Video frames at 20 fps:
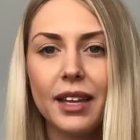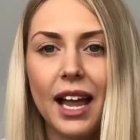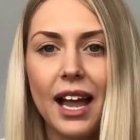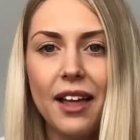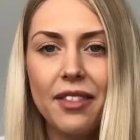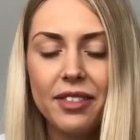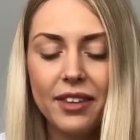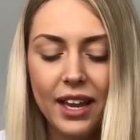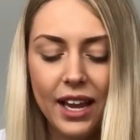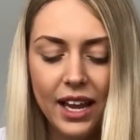
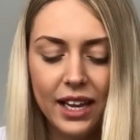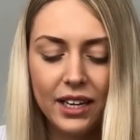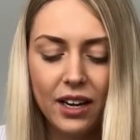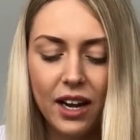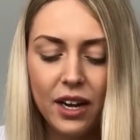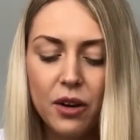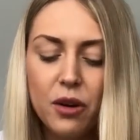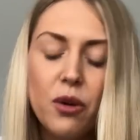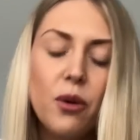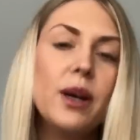And then
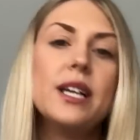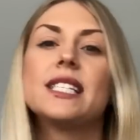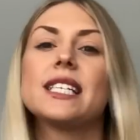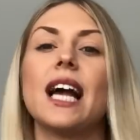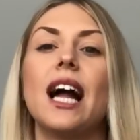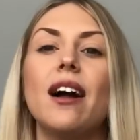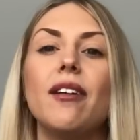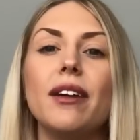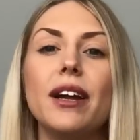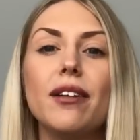I always
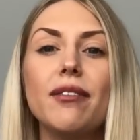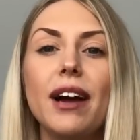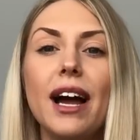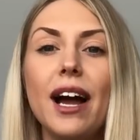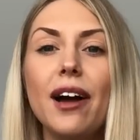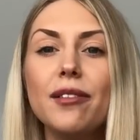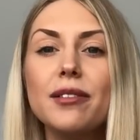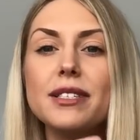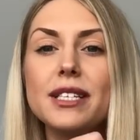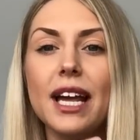carry
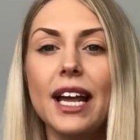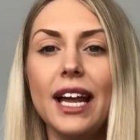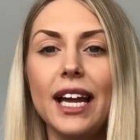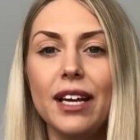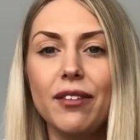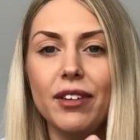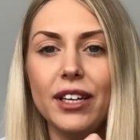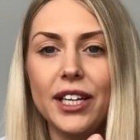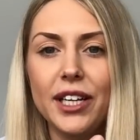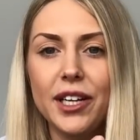around
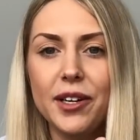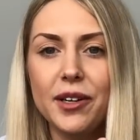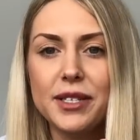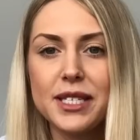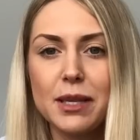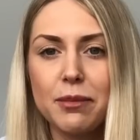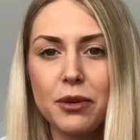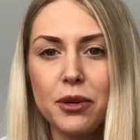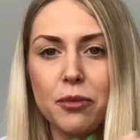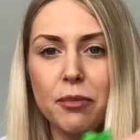a
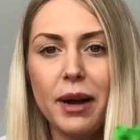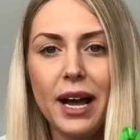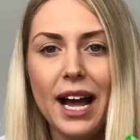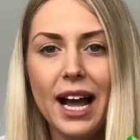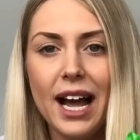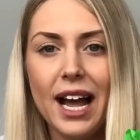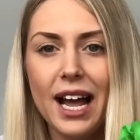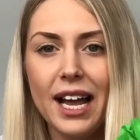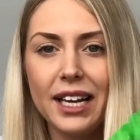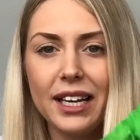reusable
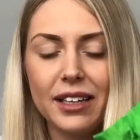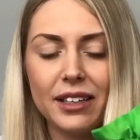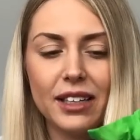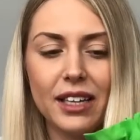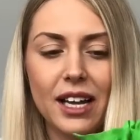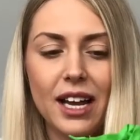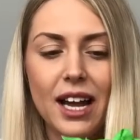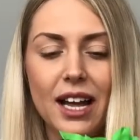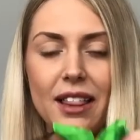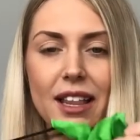bag.
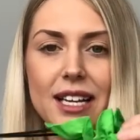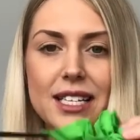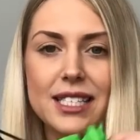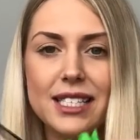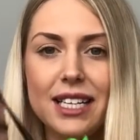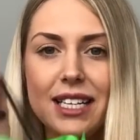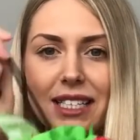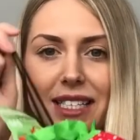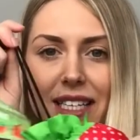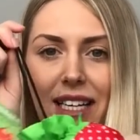This
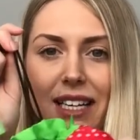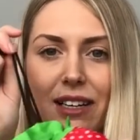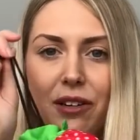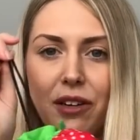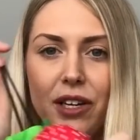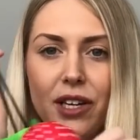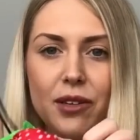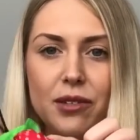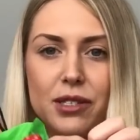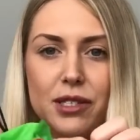is a little
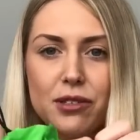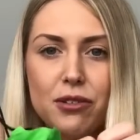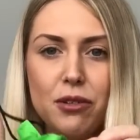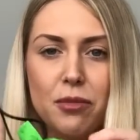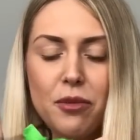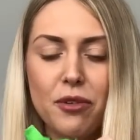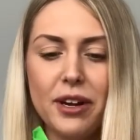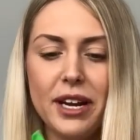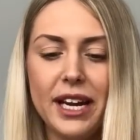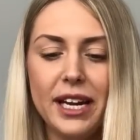cute
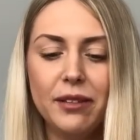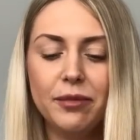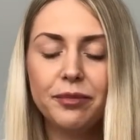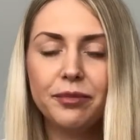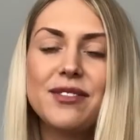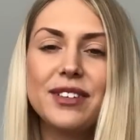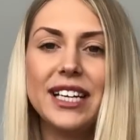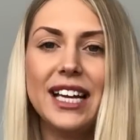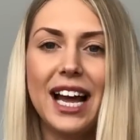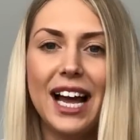strawberry.
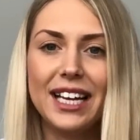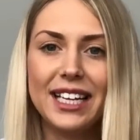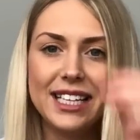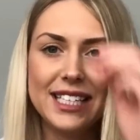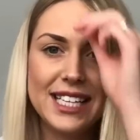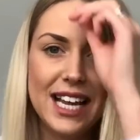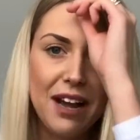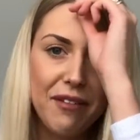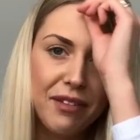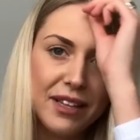It's really handy
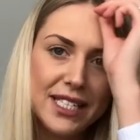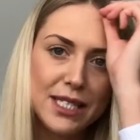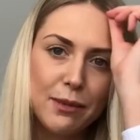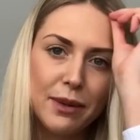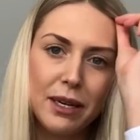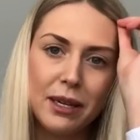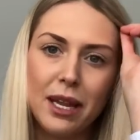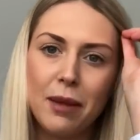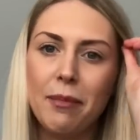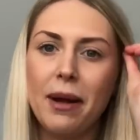to have this
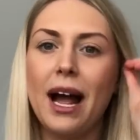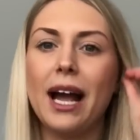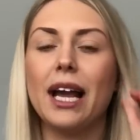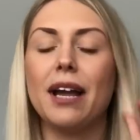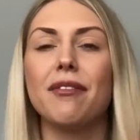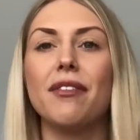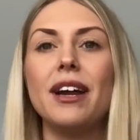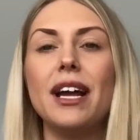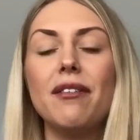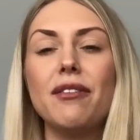one in my bag
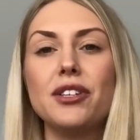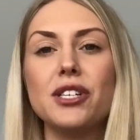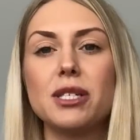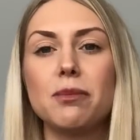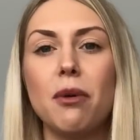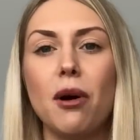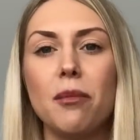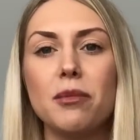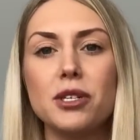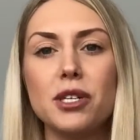if I ever
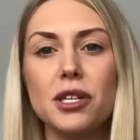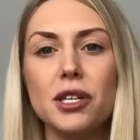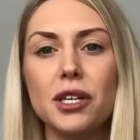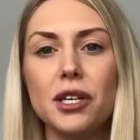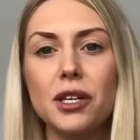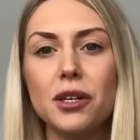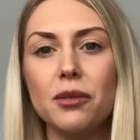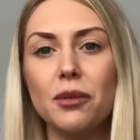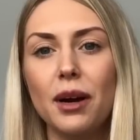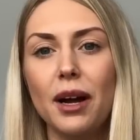just pop to
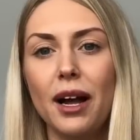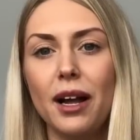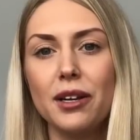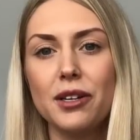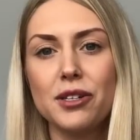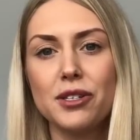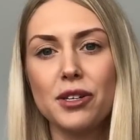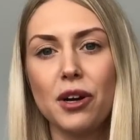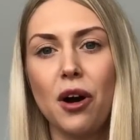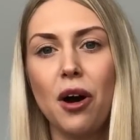a
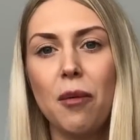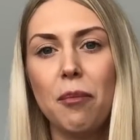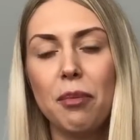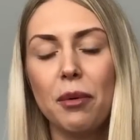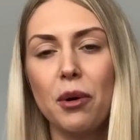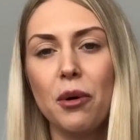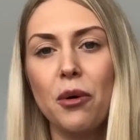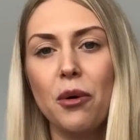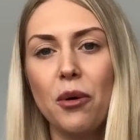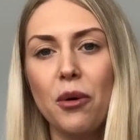shop
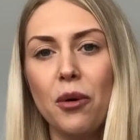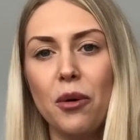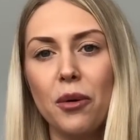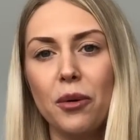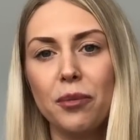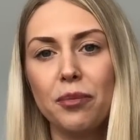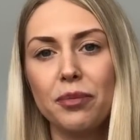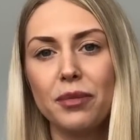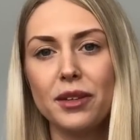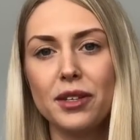
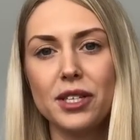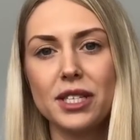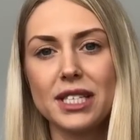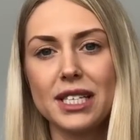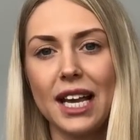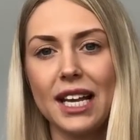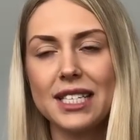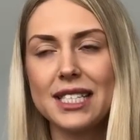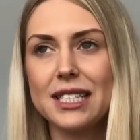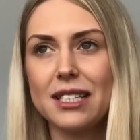or
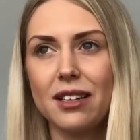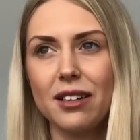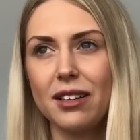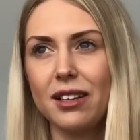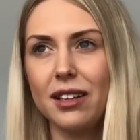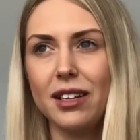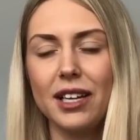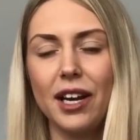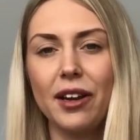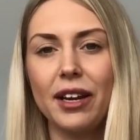just get
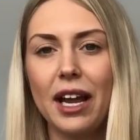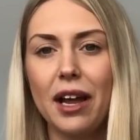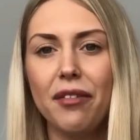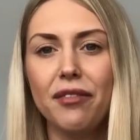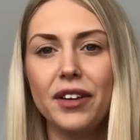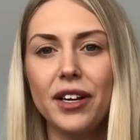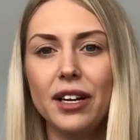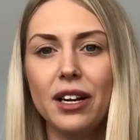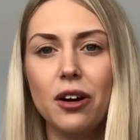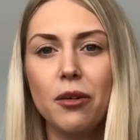a
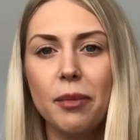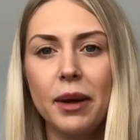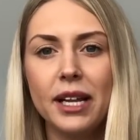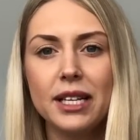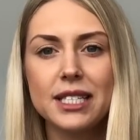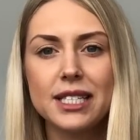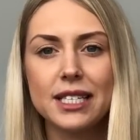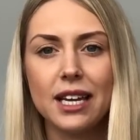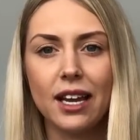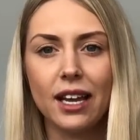few little
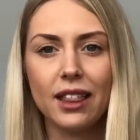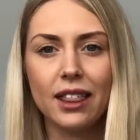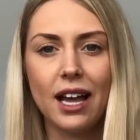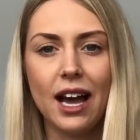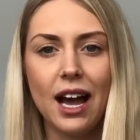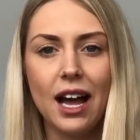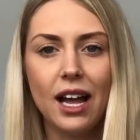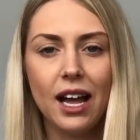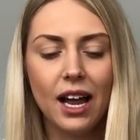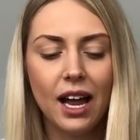bits like
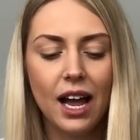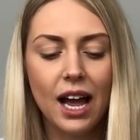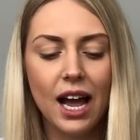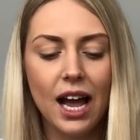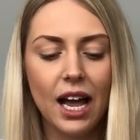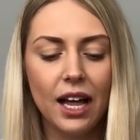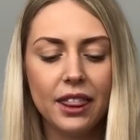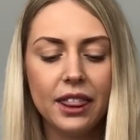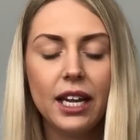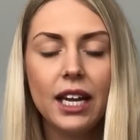that.
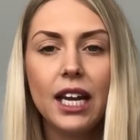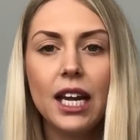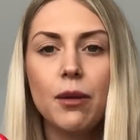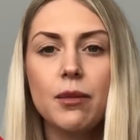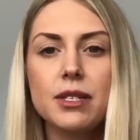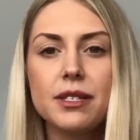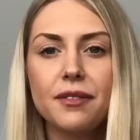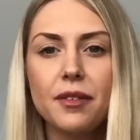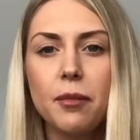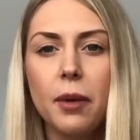I think
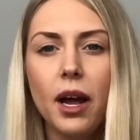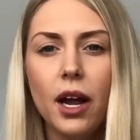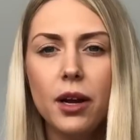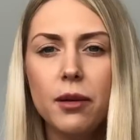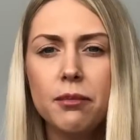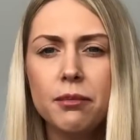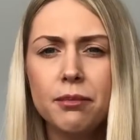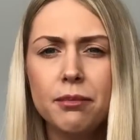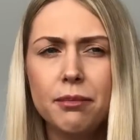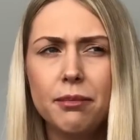it was from
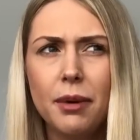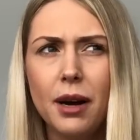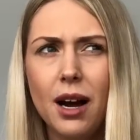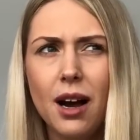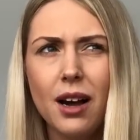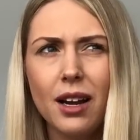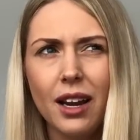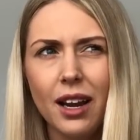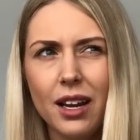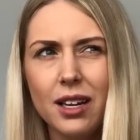Home
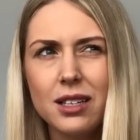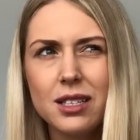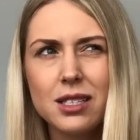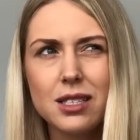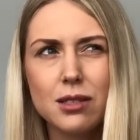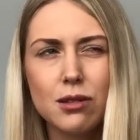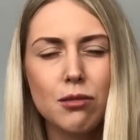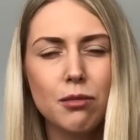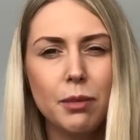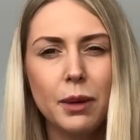
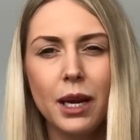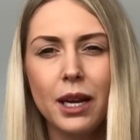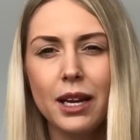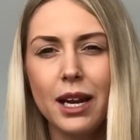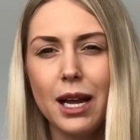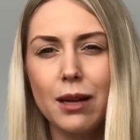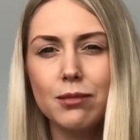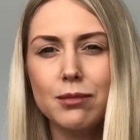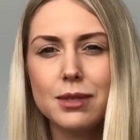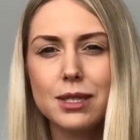Bargains or
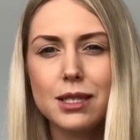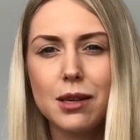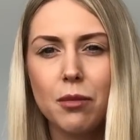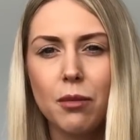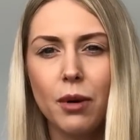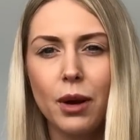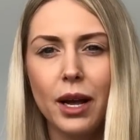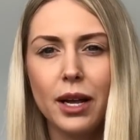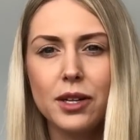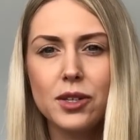B&M,
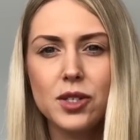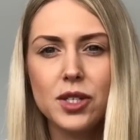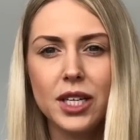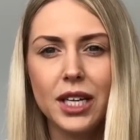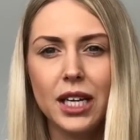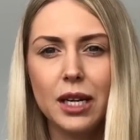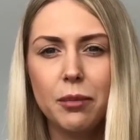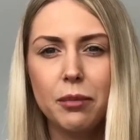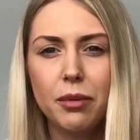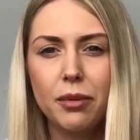somewhere
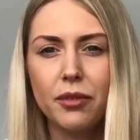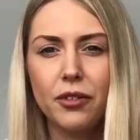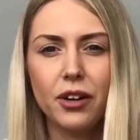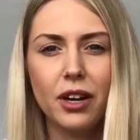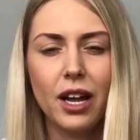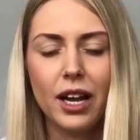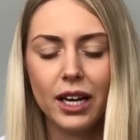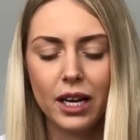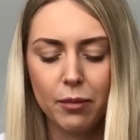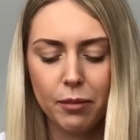cheap for
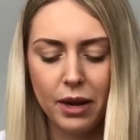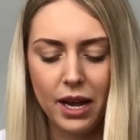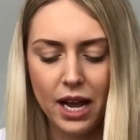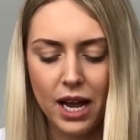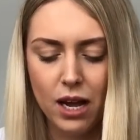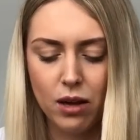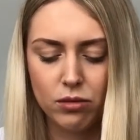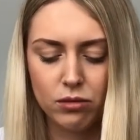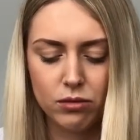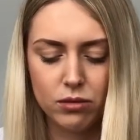like
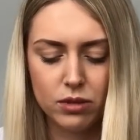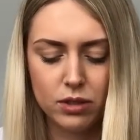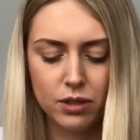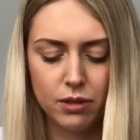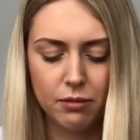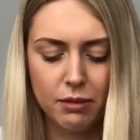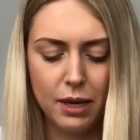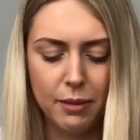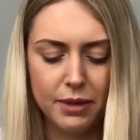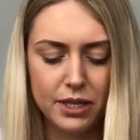£1,
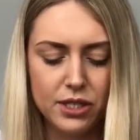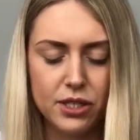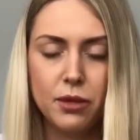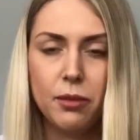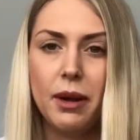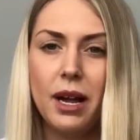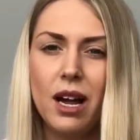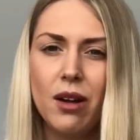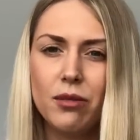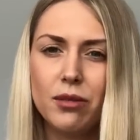maybe
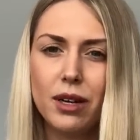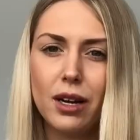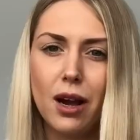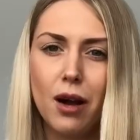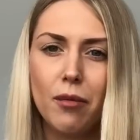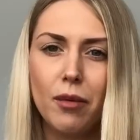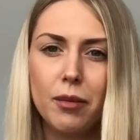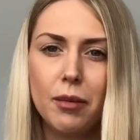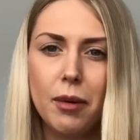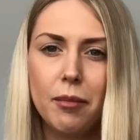£2, I
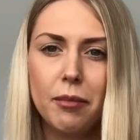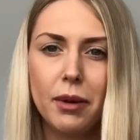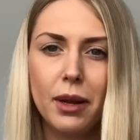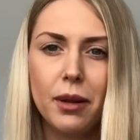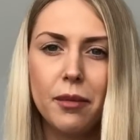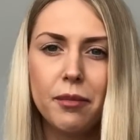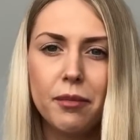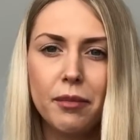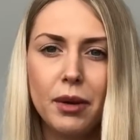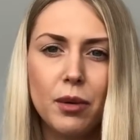can't
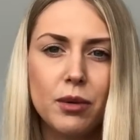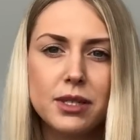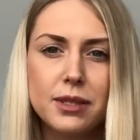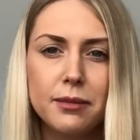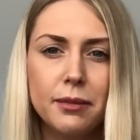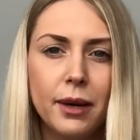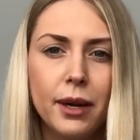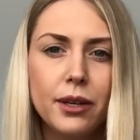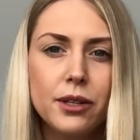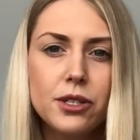remember. It
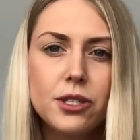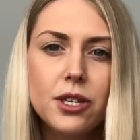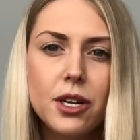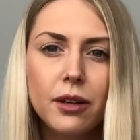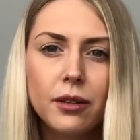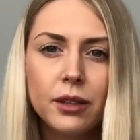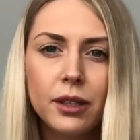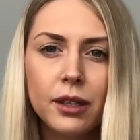wasn't much.